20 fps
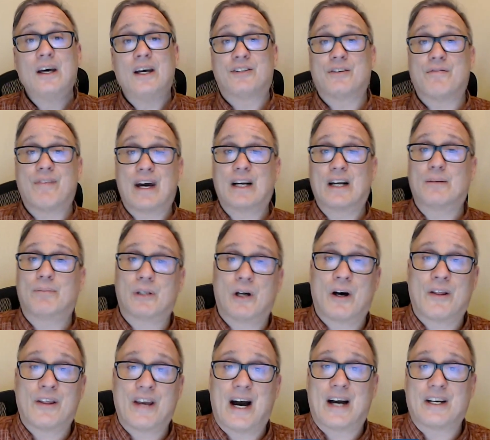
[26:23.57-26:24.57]
It's available
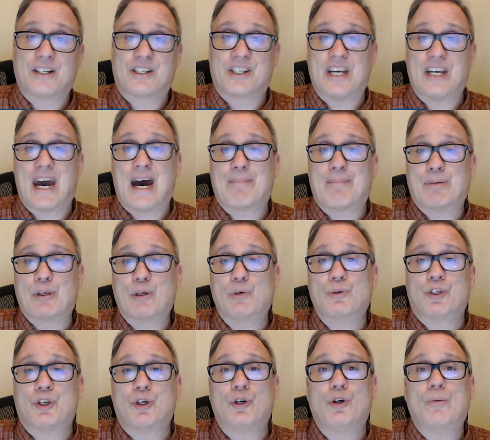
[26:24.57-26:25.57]
on the Odyssey app,
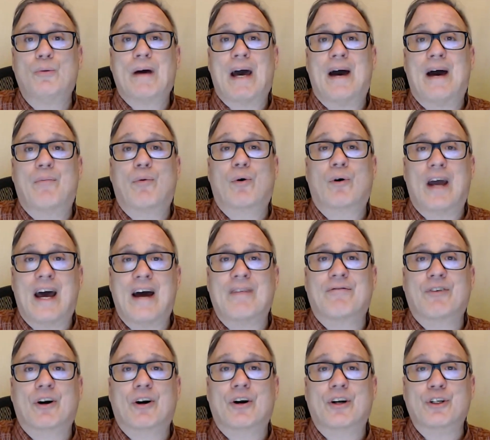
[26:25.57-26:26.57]
YouTube, and
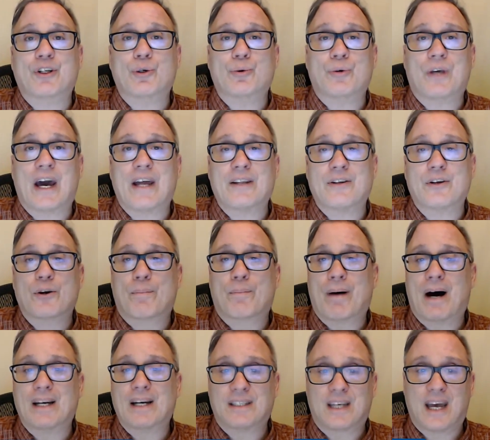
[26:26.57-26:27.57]
wherever you get your
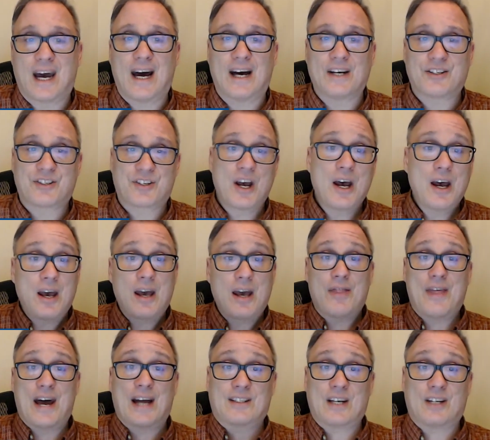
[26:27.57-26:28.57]
podcasts.
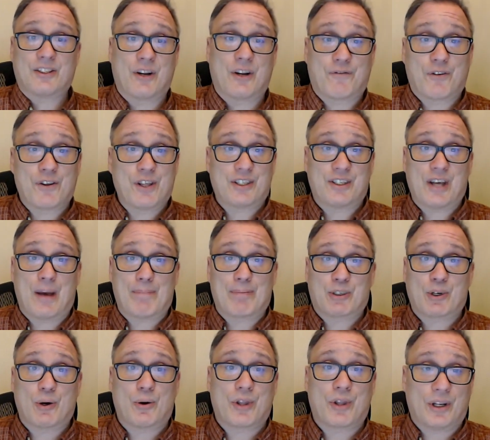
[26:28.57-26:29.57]
That does it for this
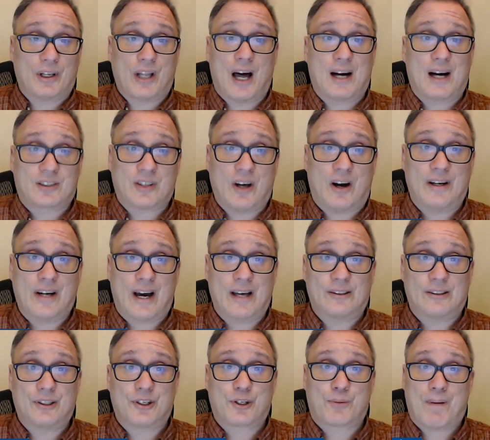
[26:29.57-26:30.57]
episode of the Locked On
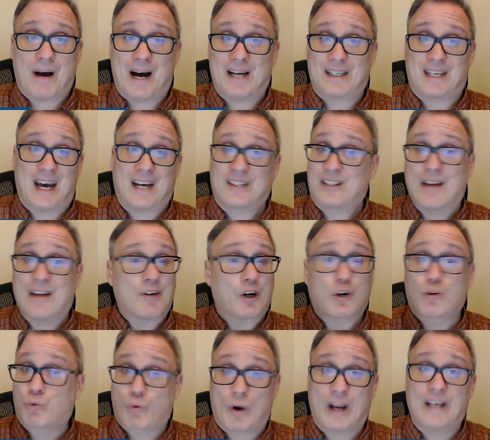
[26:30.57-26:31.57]
Islanders podcast. Have a
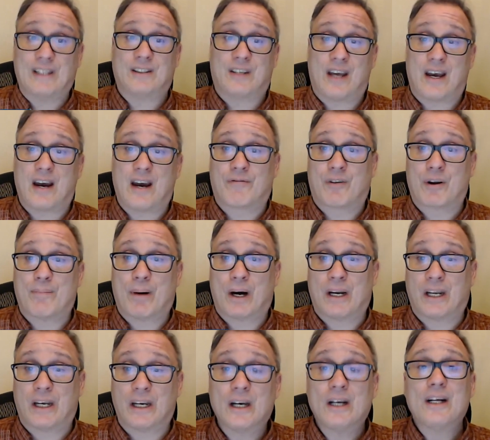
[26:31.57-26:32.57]
great day,
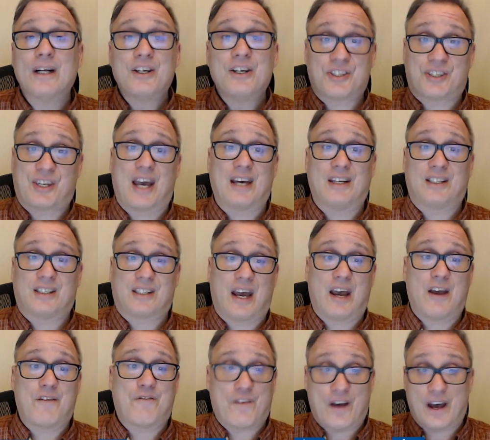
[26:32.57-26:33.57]
everybody. Stay
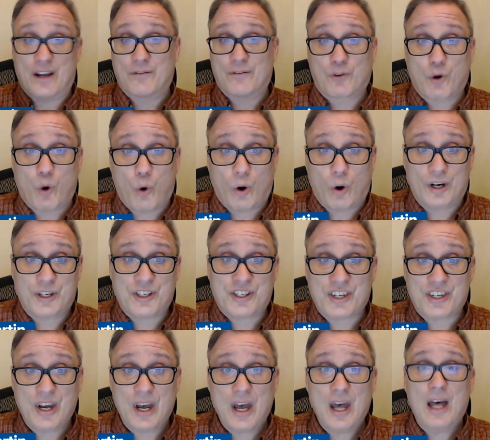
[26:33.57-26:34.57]
safe. And of
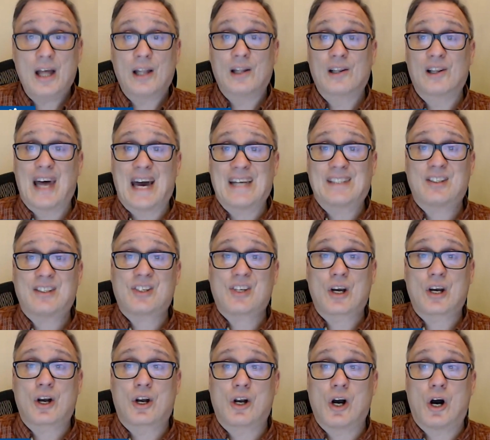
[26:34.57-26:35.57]
course, let's
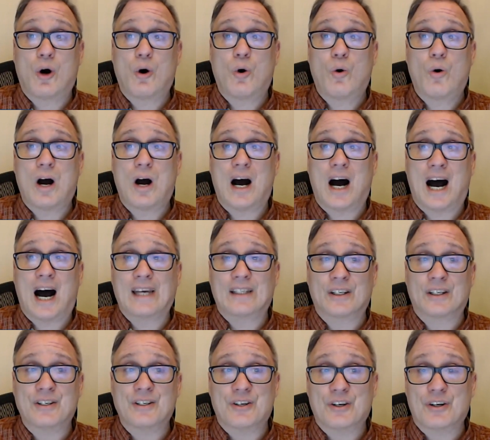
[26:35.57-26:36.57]
go
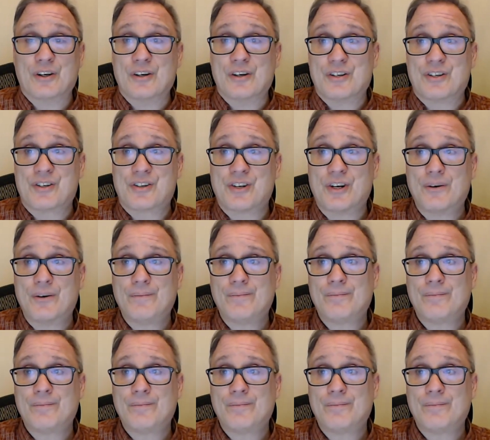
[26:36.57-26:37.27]
Islanders.